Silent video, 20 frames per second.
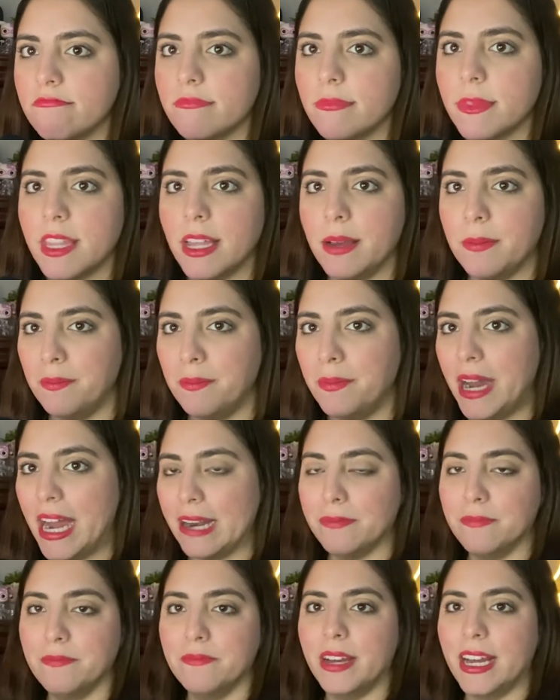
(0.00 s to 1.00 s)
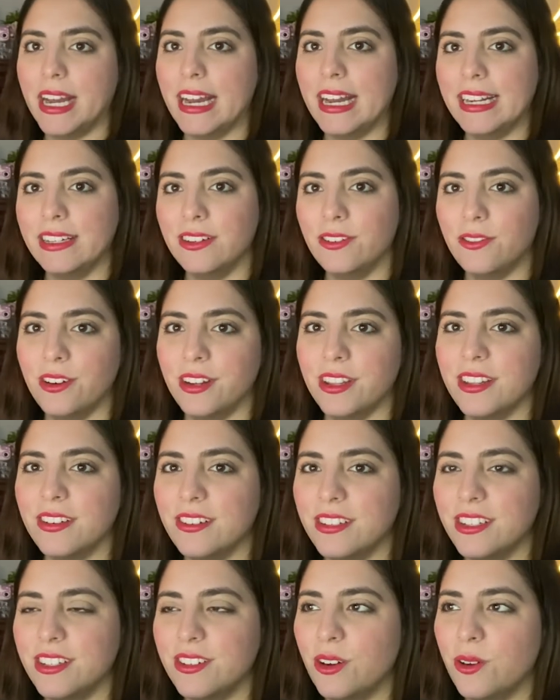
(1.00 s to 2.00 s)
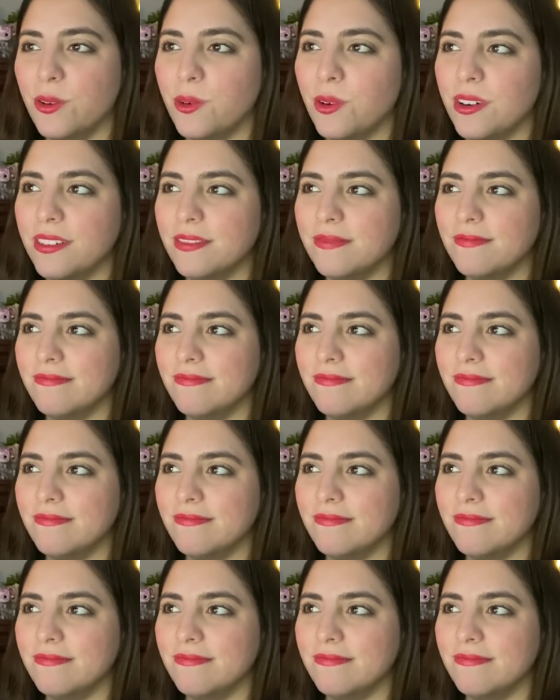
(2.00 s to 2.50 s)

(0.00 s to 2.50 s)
the Batman, or, you know,